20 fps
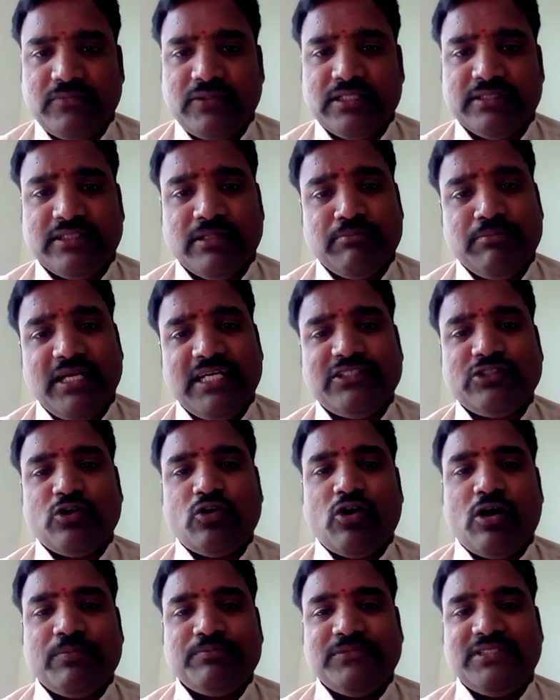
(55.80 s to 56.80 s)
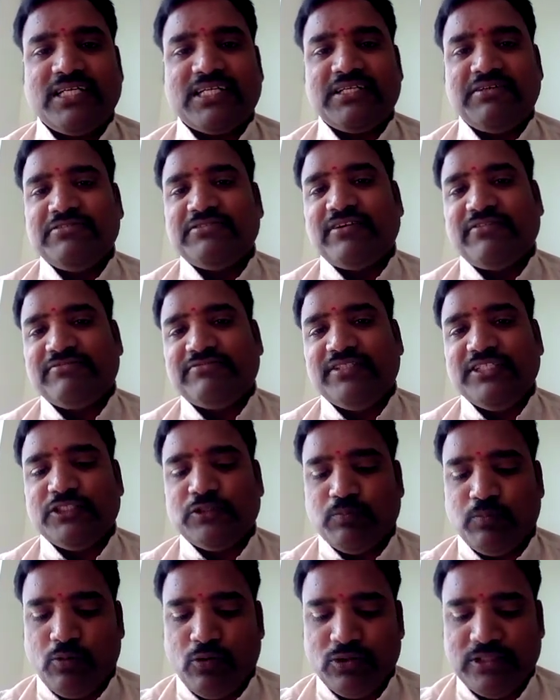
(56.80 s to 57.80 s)
The major objectives of this
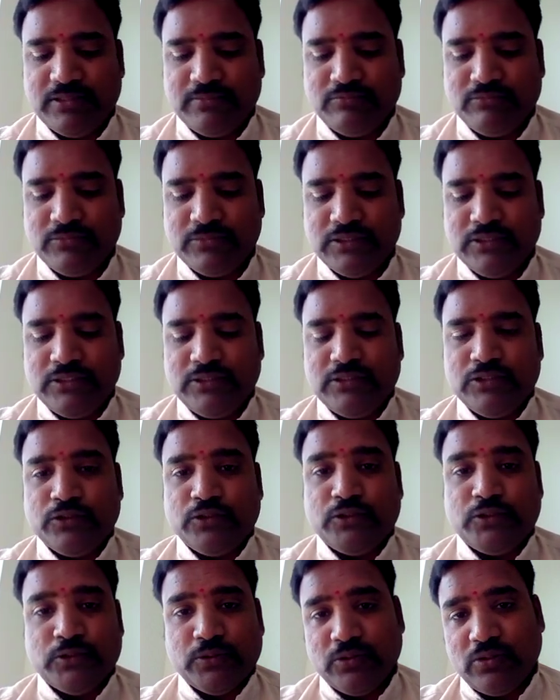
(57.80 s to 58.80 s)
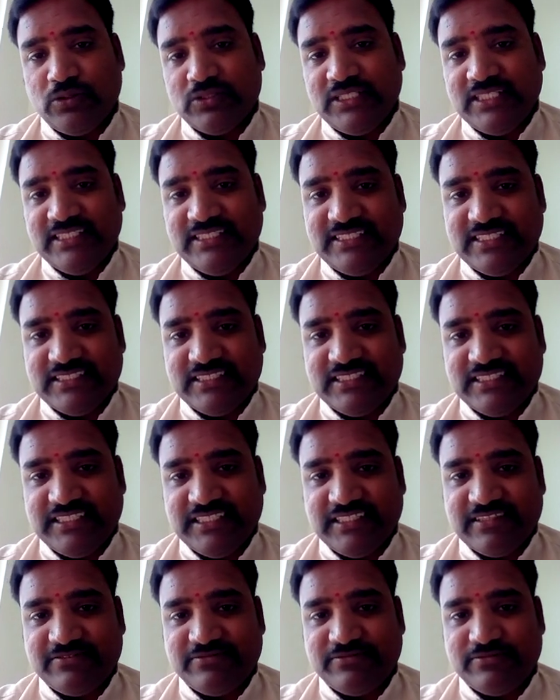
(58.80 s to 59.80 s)
poem to know the
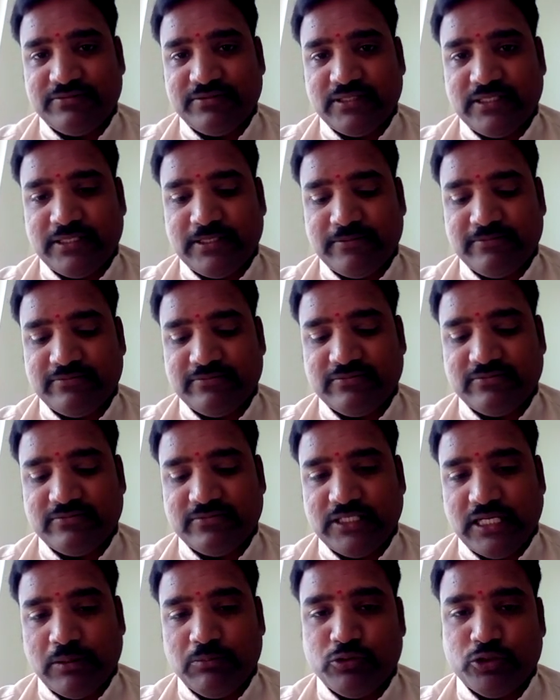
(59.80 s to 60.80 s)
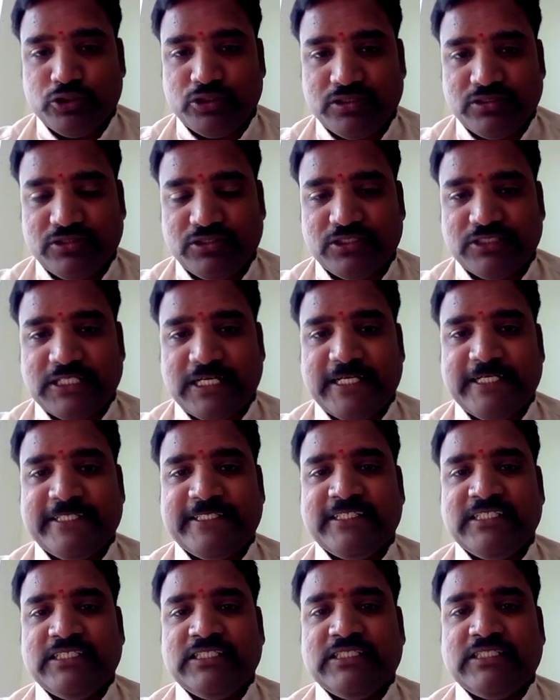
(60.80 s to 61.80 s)
intensity of emotions,
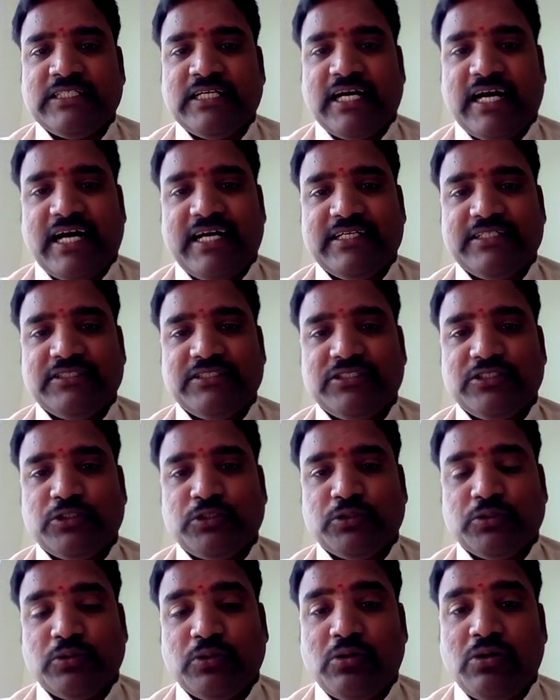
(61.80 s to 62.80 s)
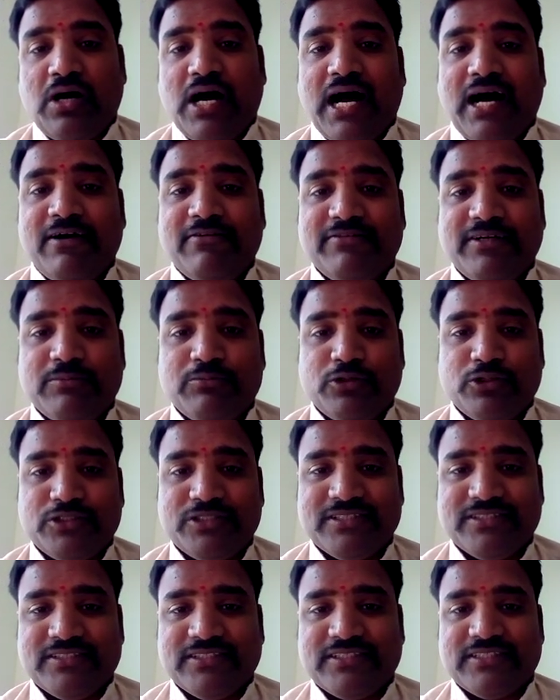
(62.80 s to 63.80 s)
and to know how
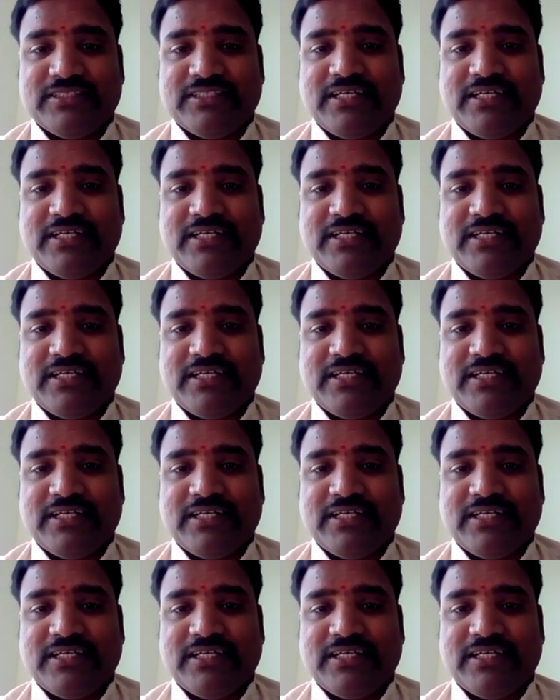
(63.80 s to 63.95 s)
emotions